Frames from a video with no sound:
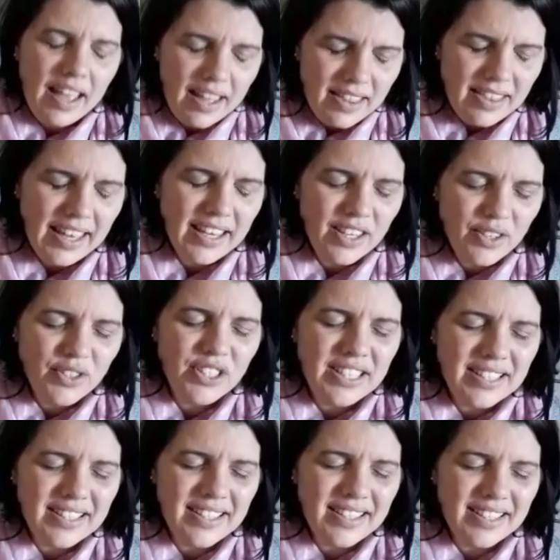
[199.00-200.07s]
Thank you,
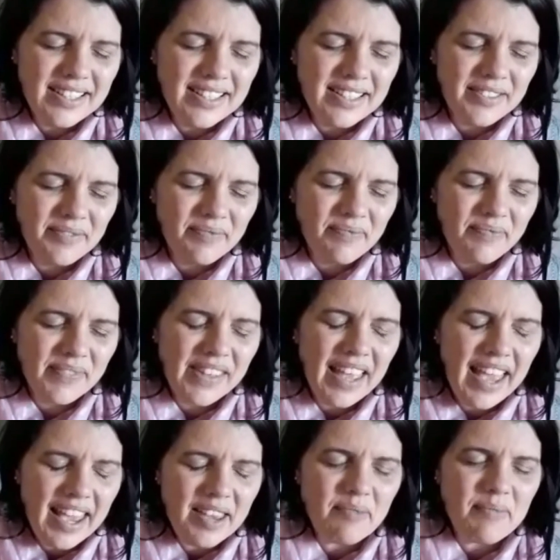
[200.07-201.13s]
Jesus.
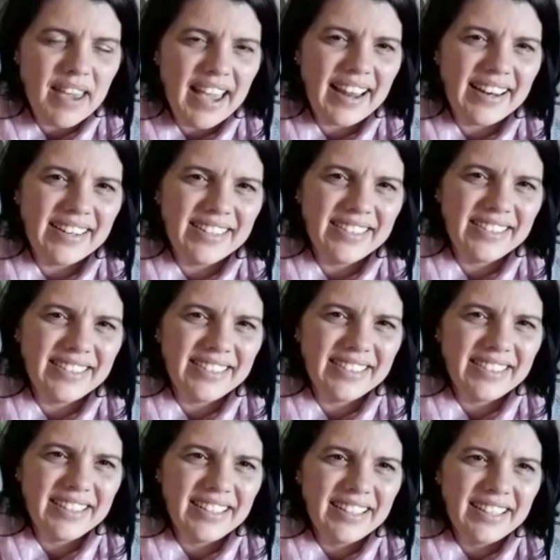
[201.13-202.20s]
Amen.
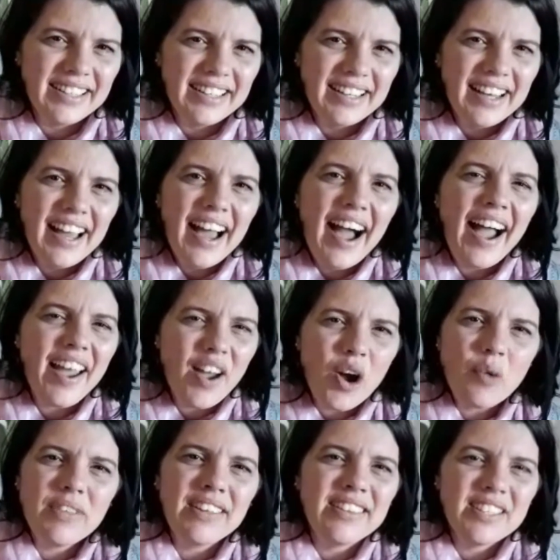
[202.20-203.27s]
I
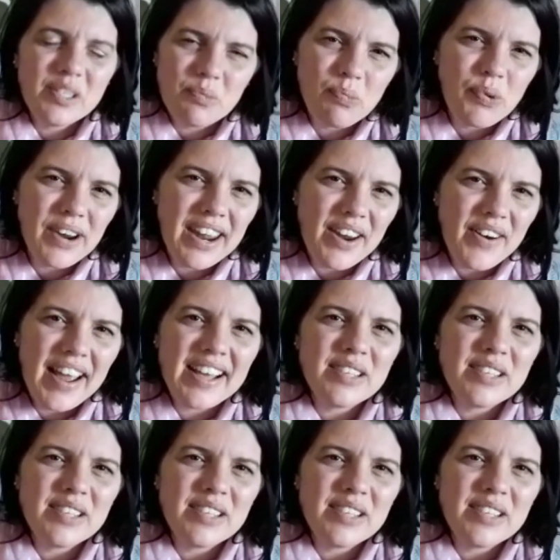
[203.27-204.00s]
hope that this prayer